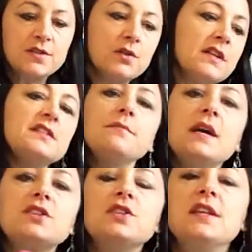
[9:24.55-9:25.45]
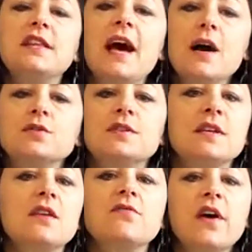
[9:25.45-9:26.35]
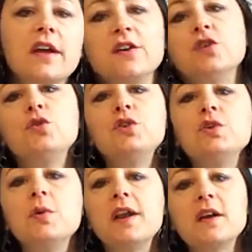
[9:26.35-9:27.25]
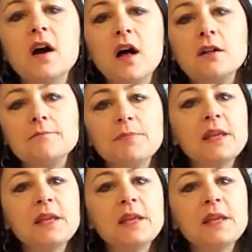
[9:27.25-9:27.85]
So let's imagine that the house is on fire. And who do you want to call?